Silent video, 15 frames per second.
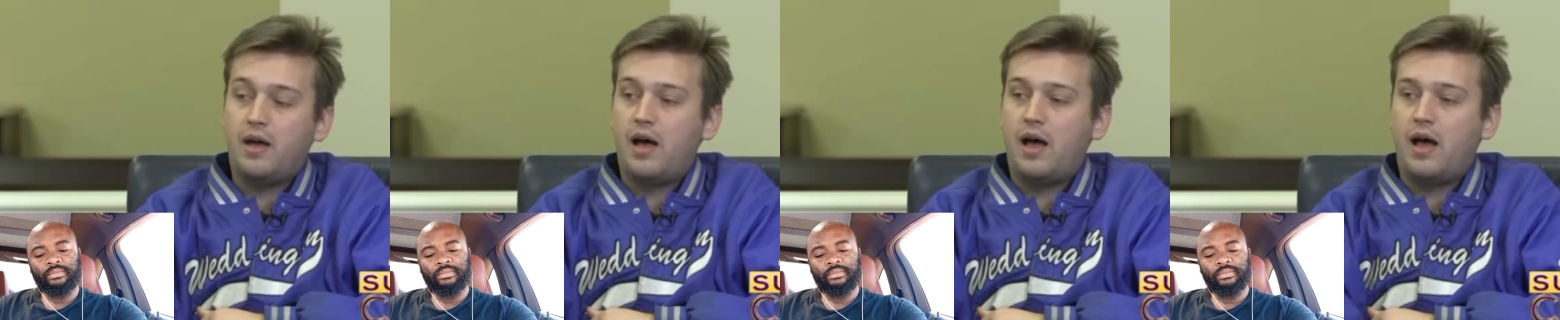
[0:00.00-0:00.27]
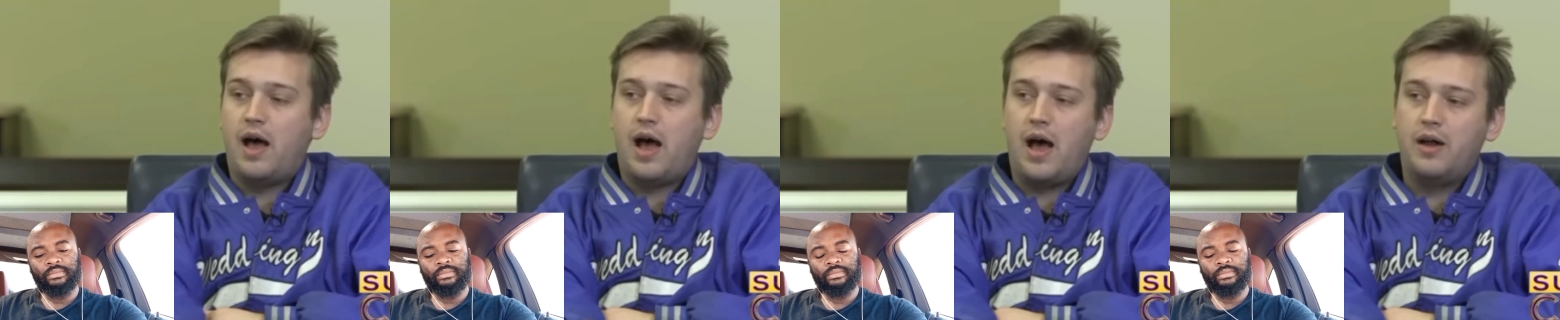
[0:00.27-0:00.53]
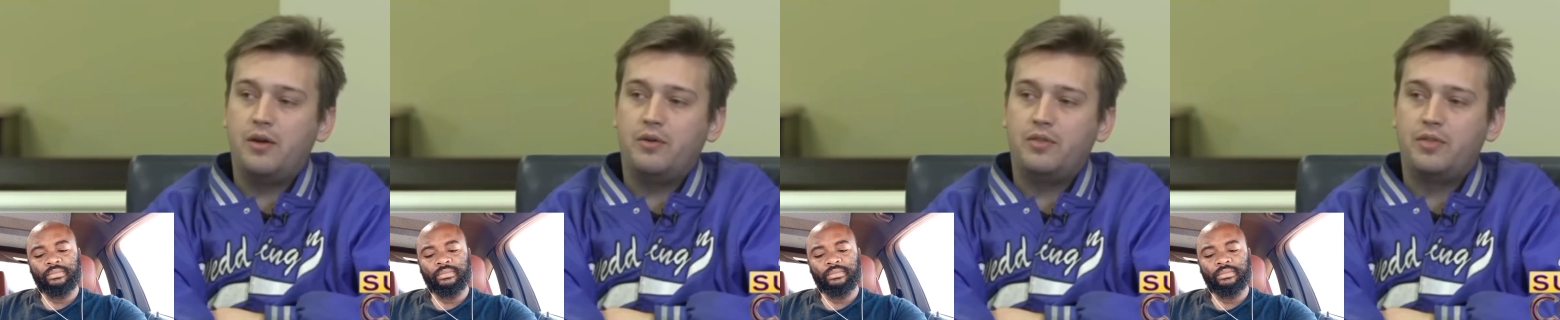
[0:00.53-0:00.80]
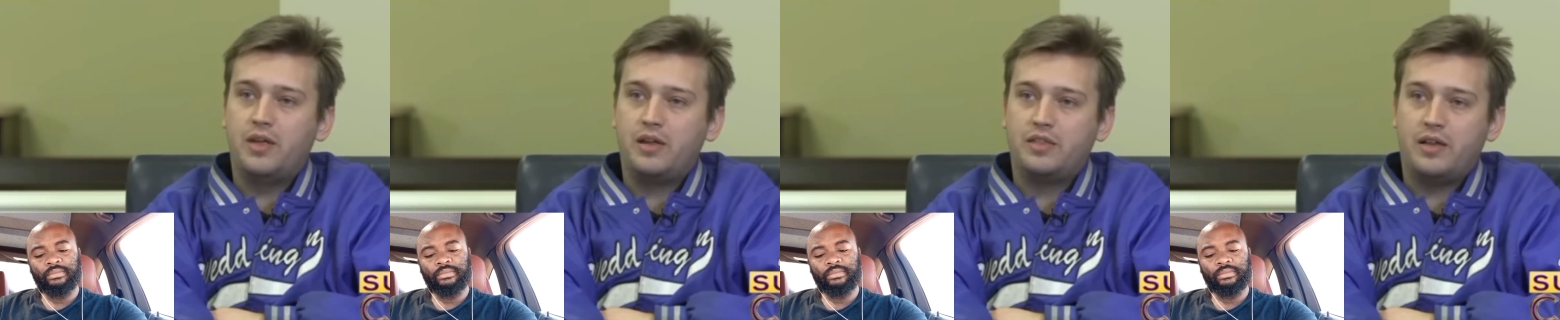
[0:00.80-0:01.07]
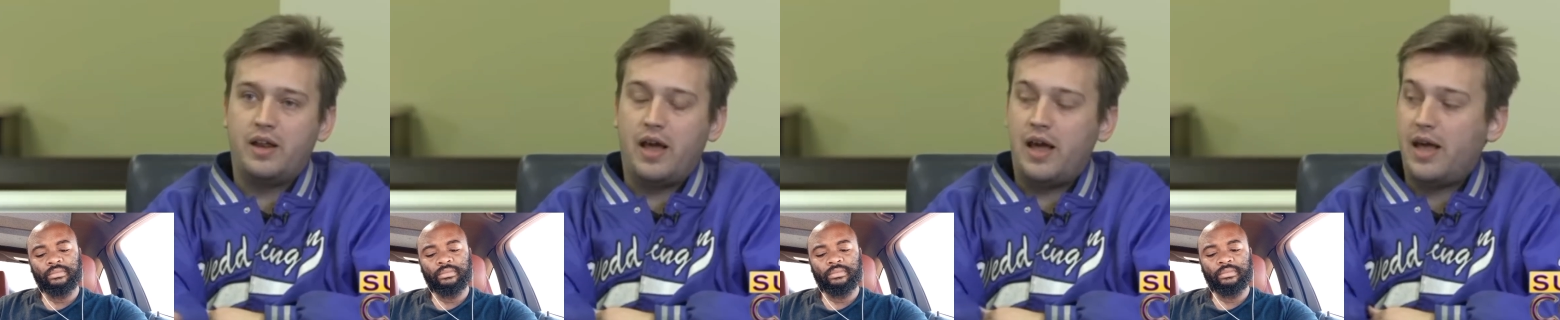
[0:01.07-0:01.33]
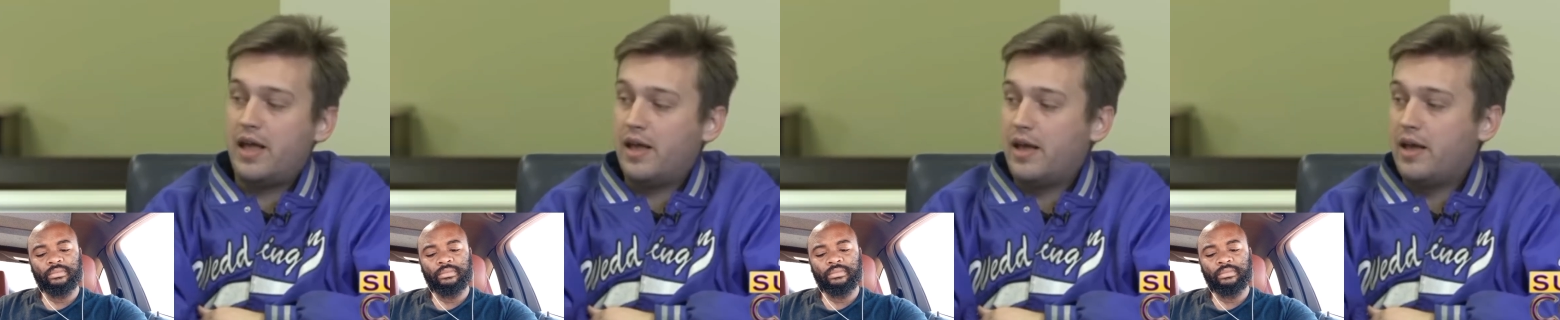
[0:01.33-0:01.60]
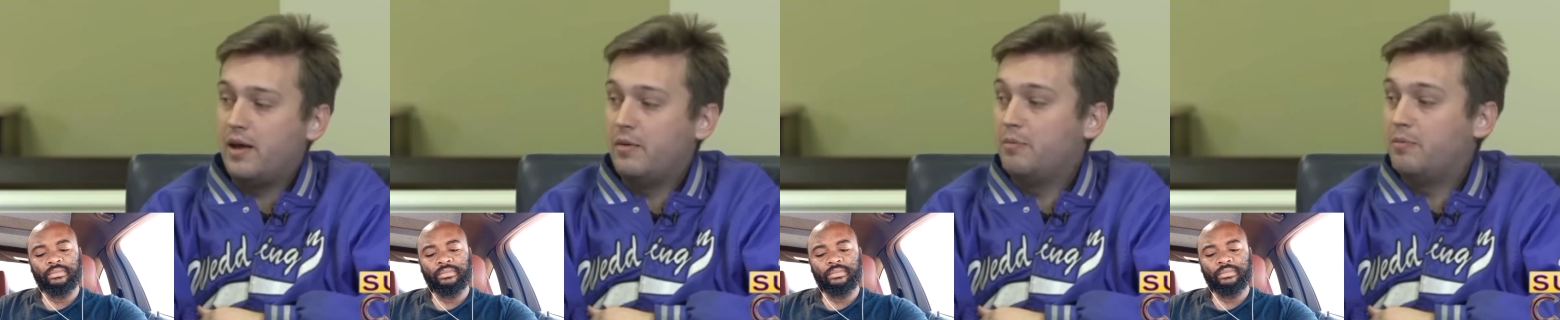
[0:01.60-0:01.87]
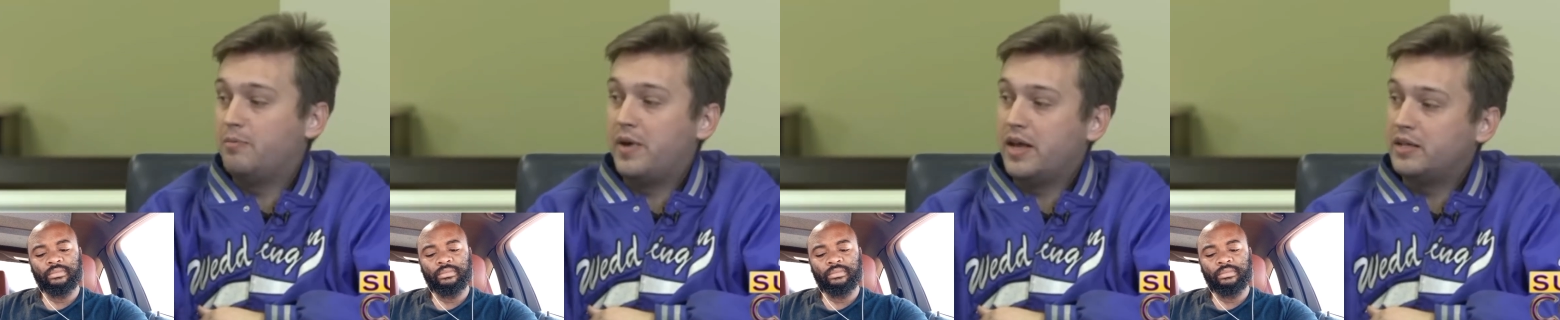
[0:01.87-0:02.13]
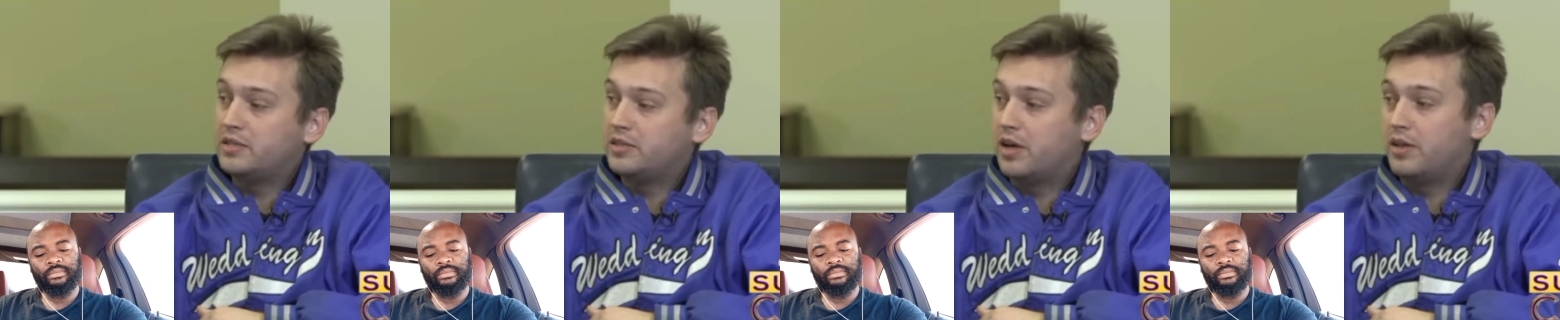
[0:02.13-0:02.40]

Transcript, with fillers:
Speaker 1: I I don't think that I, uh,